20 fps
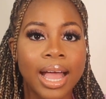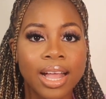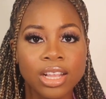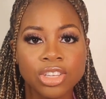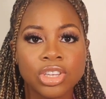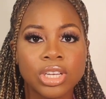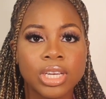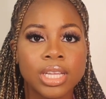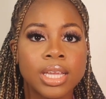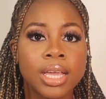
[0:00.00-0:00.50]

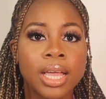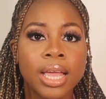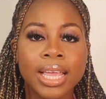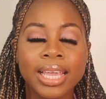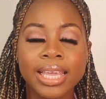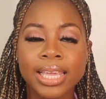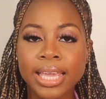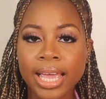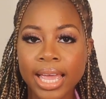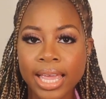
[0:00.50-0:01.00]
actually
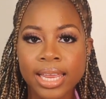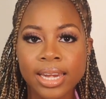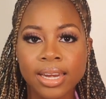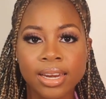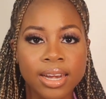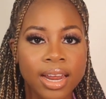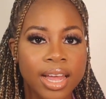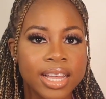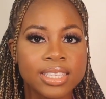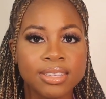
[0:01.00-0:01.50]
getting
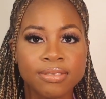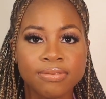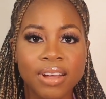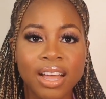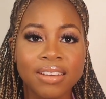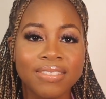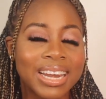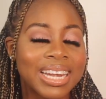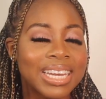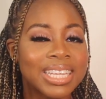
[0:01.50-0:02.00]
a 9 to
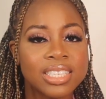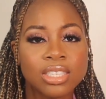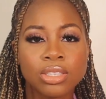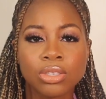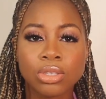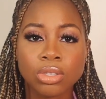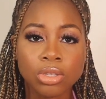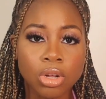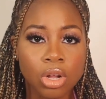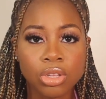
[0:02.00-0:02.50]
5, at least
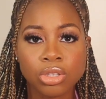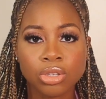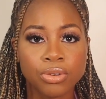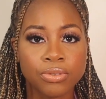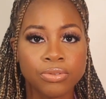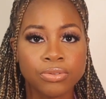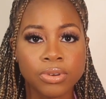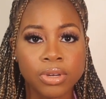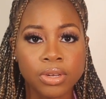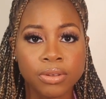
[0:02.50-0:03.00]
to start
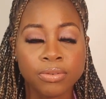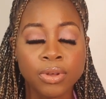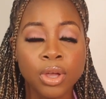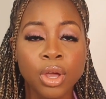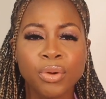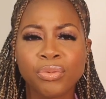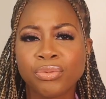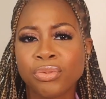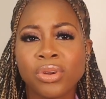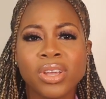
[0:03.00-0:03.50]
off with,
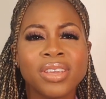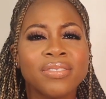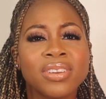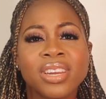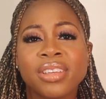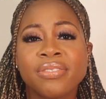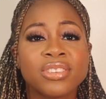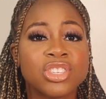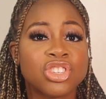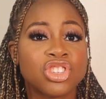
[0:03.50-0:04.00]
or even
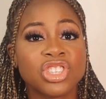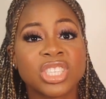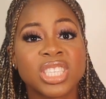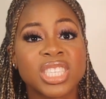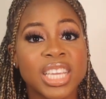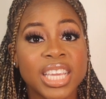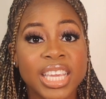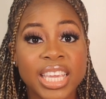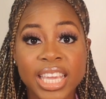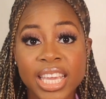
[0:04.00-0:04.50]
if it's
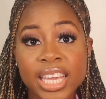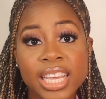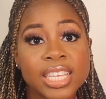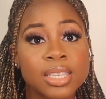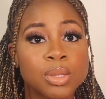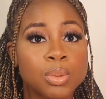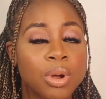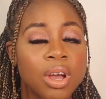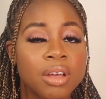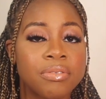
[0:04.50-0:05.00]
just a
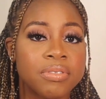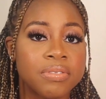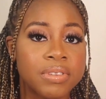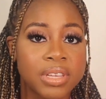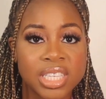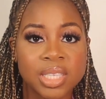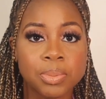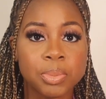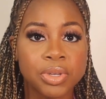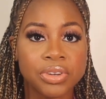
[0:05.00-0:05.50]
year's worth of
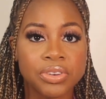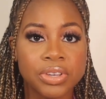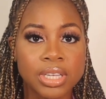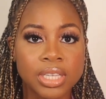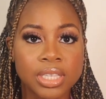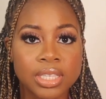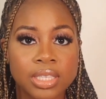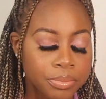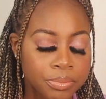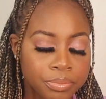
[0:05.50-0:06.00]

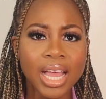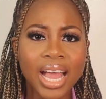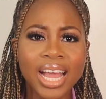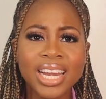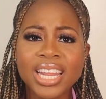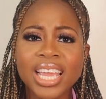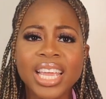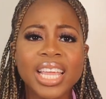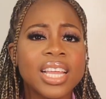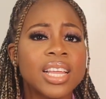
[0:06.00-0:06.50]
experience.
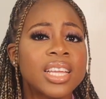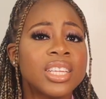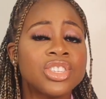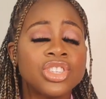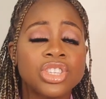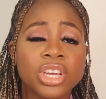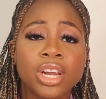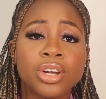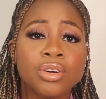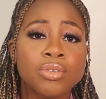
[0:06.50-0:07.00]
And
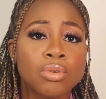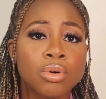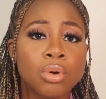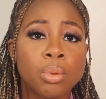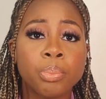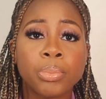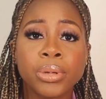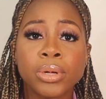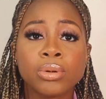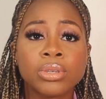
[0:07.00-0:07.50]
in general,
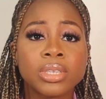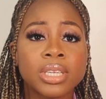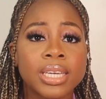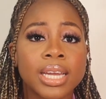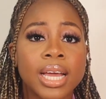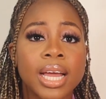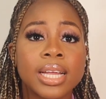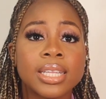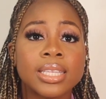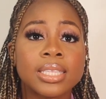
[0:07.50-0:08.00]

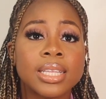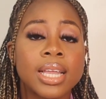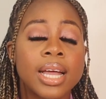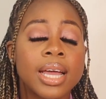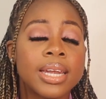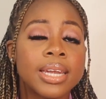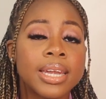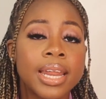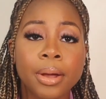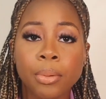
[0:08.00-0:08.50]
building
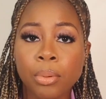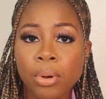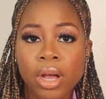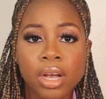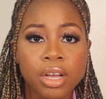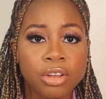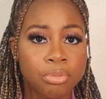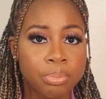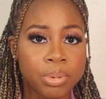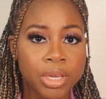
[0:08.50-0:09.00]
a
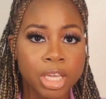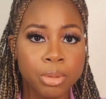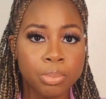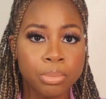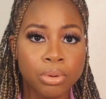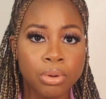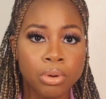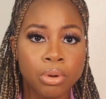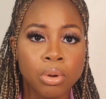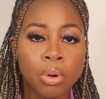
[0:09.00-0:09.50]
network of
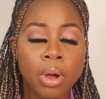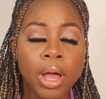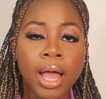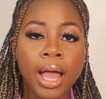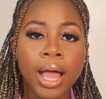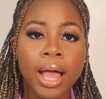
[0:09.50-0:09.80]
people,